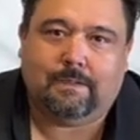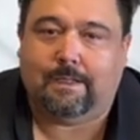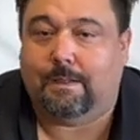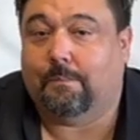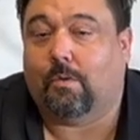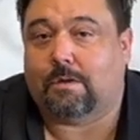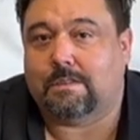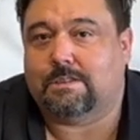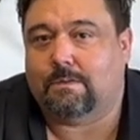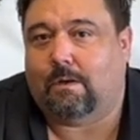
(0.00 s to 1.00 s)

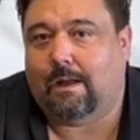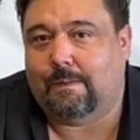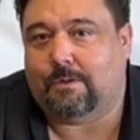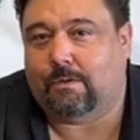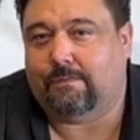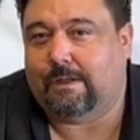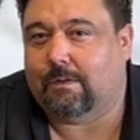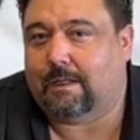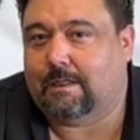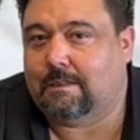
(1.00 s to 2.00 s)
importance to Amador if they
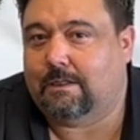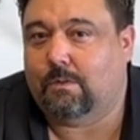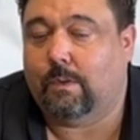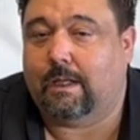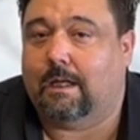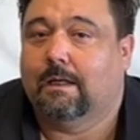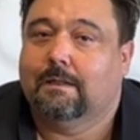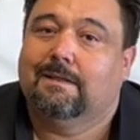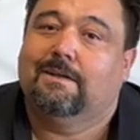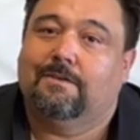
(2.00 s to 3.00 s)
want to continue winning
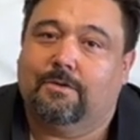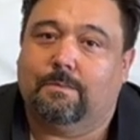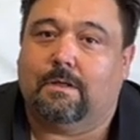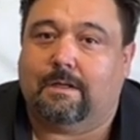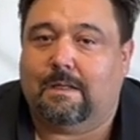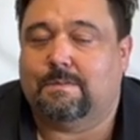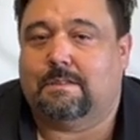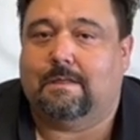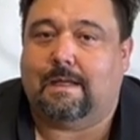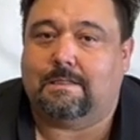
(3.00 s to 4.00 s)
football games,
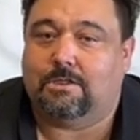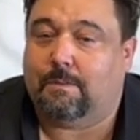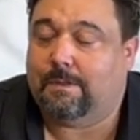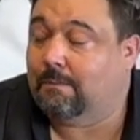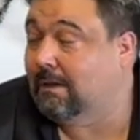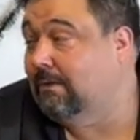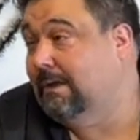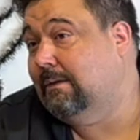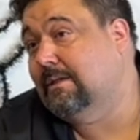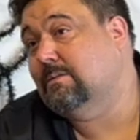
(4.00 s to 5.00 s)
and then they jump in the Mother Lode
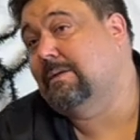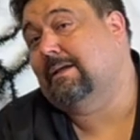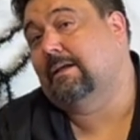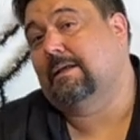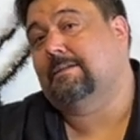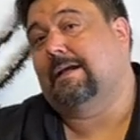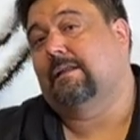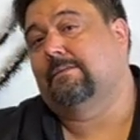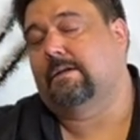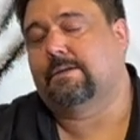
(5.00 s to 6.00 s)
League this week against
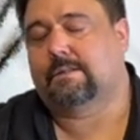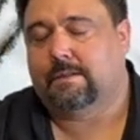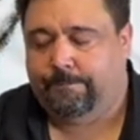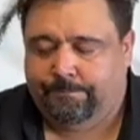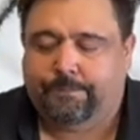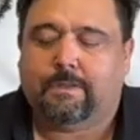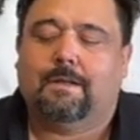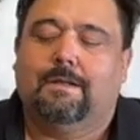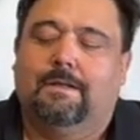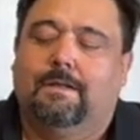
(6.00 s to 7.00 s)
Calaveras.
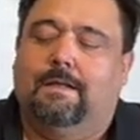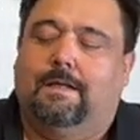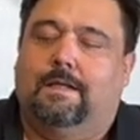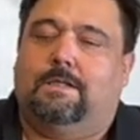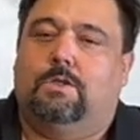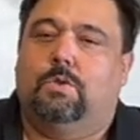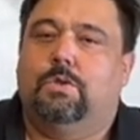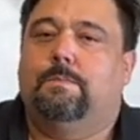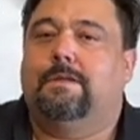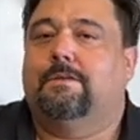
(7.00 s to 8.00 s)
It
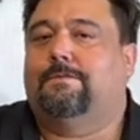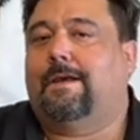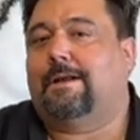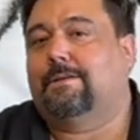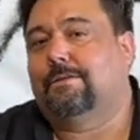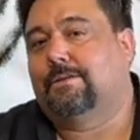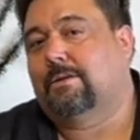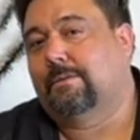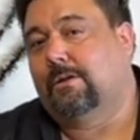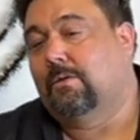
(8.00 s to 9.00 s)
could be the factor in
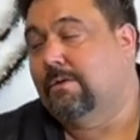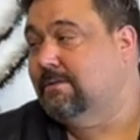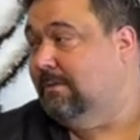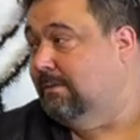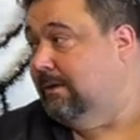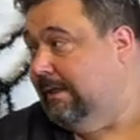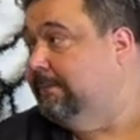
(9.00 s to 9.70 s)
determining who wins a football game.